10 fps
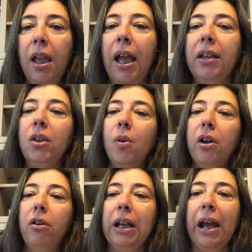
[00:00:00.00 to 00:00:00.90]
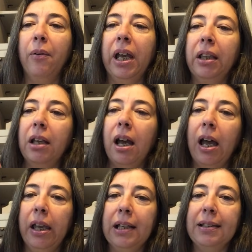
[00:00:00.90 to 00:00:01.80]
And you are allowing the
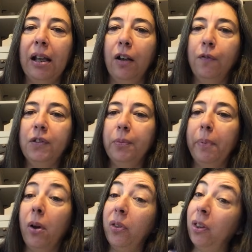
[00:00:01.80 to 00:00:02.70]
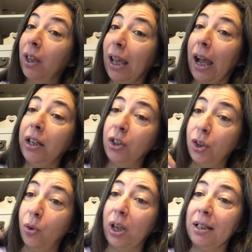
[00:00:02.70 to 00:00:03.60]
higher self to both guide
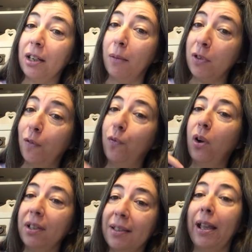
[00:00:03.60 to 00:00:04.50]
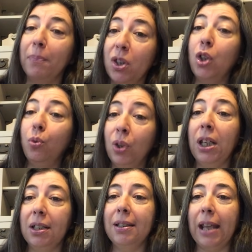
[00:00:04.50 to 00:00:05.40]
you in terms of what steps you
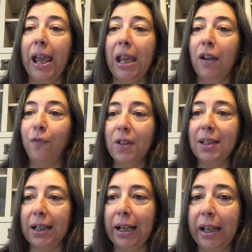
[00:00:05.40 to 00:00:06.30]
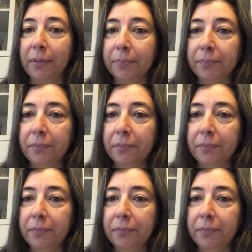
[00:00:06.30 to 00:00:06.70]
need to take physically,